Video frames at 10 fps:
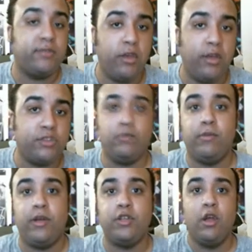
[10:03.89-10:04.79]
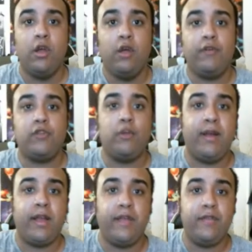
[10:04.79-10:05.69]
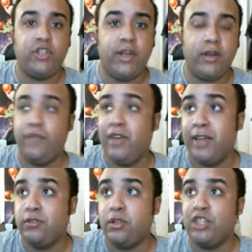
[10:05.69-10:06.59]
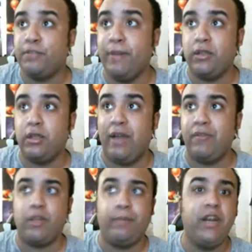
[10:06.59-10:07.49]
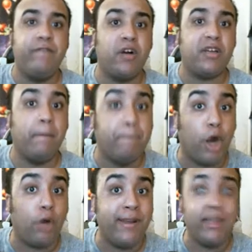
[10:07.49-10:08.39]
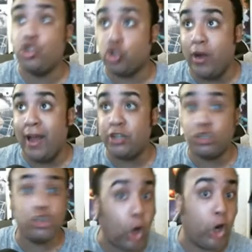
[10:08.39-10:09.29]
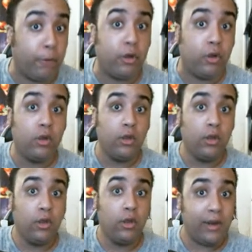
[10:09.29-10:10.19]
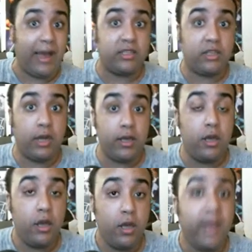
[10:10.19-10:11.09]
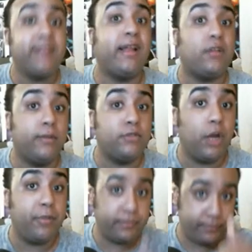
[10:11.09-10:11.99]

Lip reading: Thank you guys so much for tuning back into the channel. If you guys thought that SmackDown Live was completely fucking boring, trash, and horrible last night, hit that thumbs up.